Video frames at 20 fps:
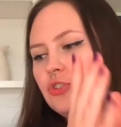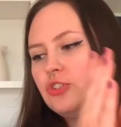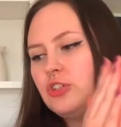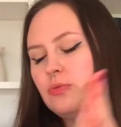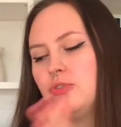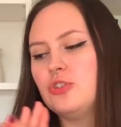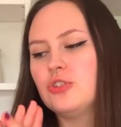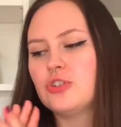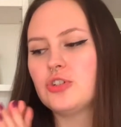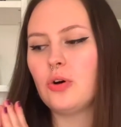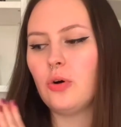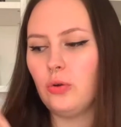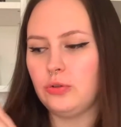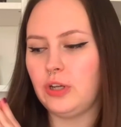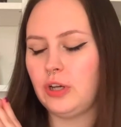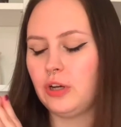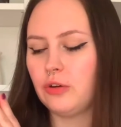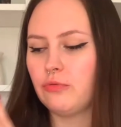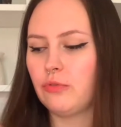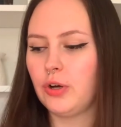she was just
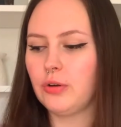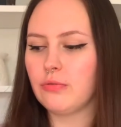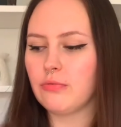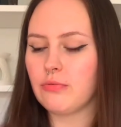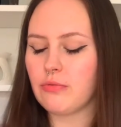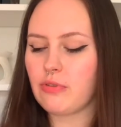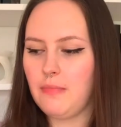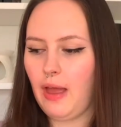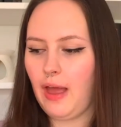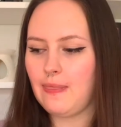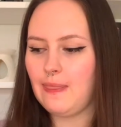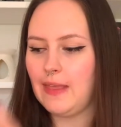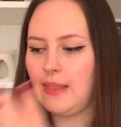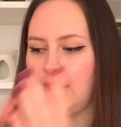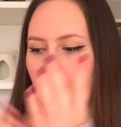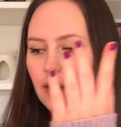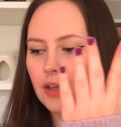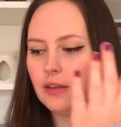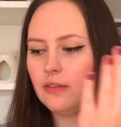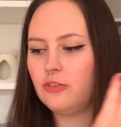holding a rose, and then
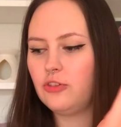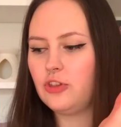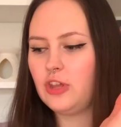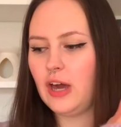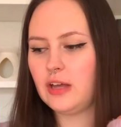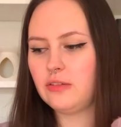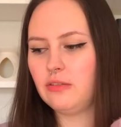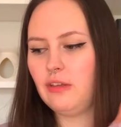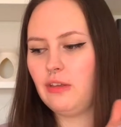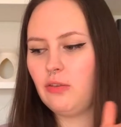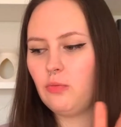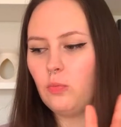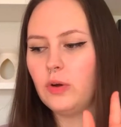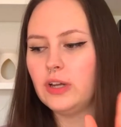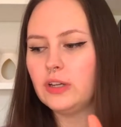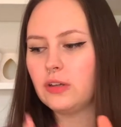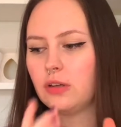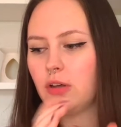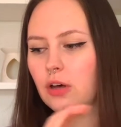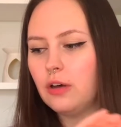like she had these
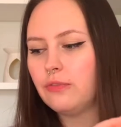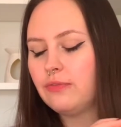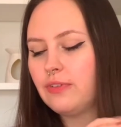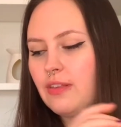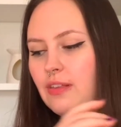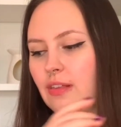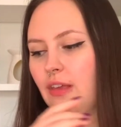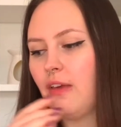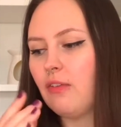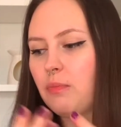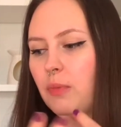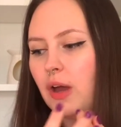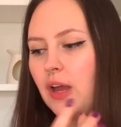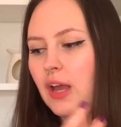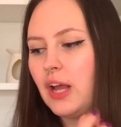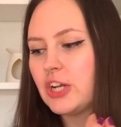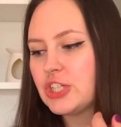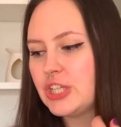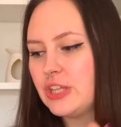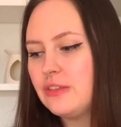weird cuff sleeves, but I
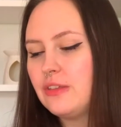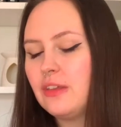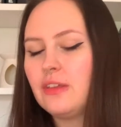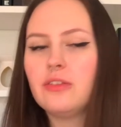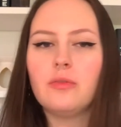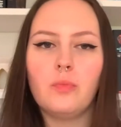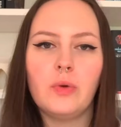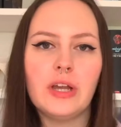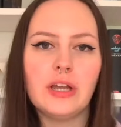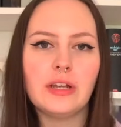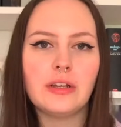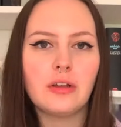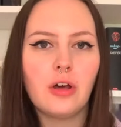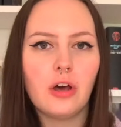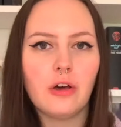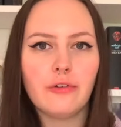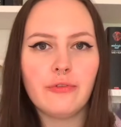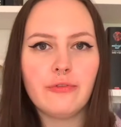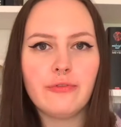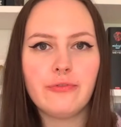actually think the weird
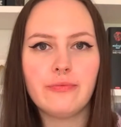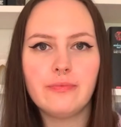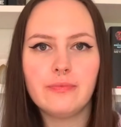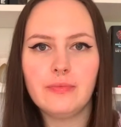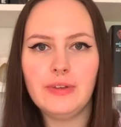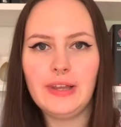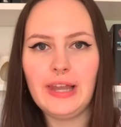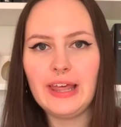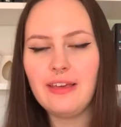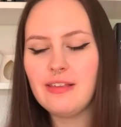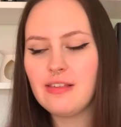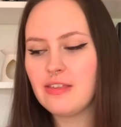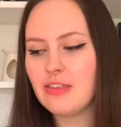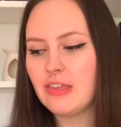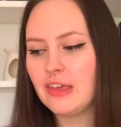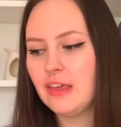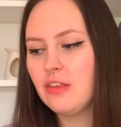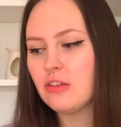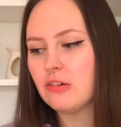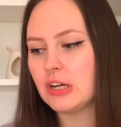cuff lace
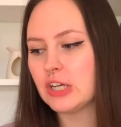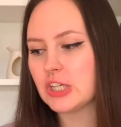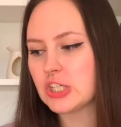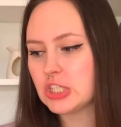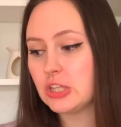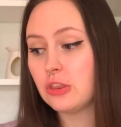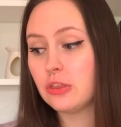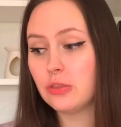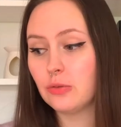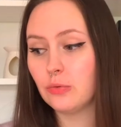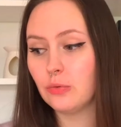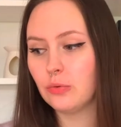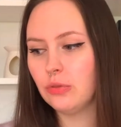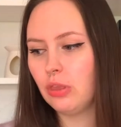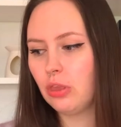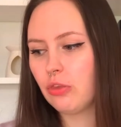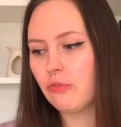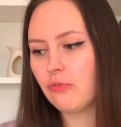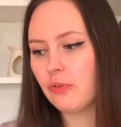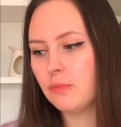things are actually
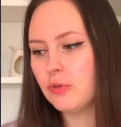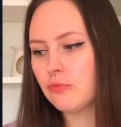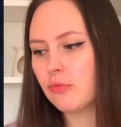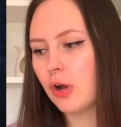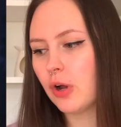thorns from the